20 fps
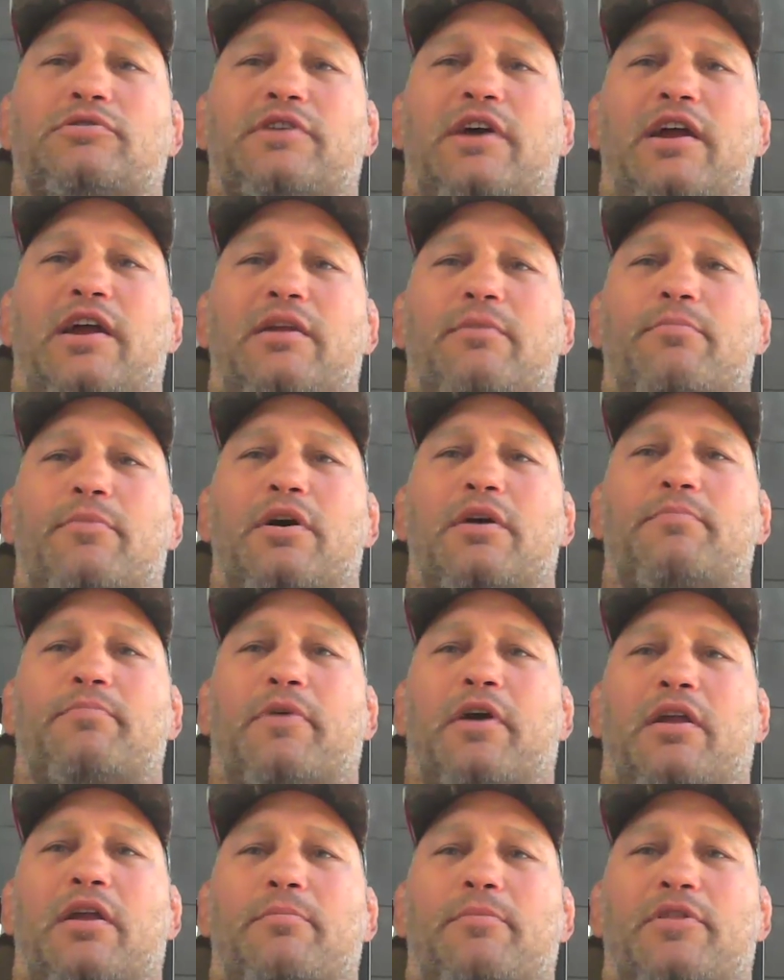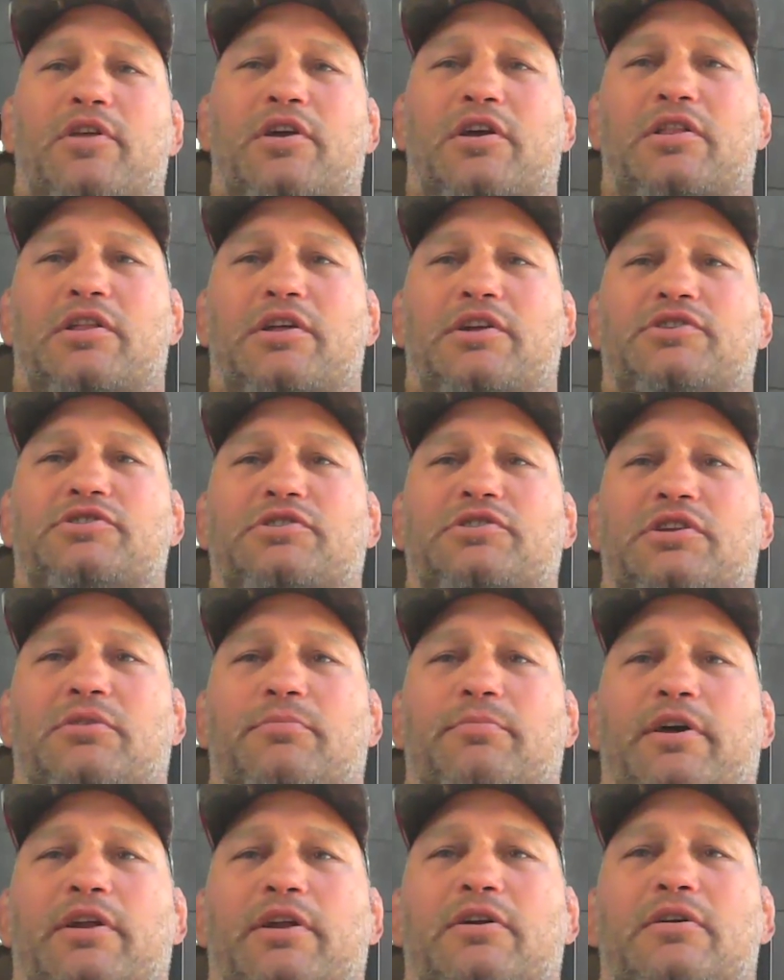tied him up, got him in the clinch a
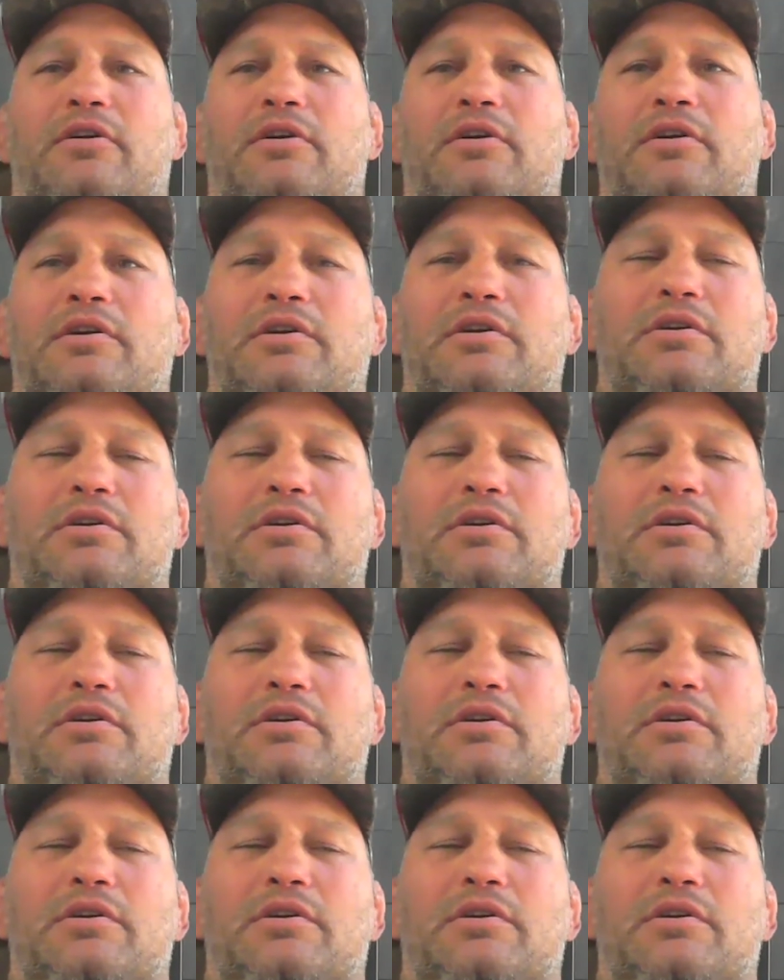little better.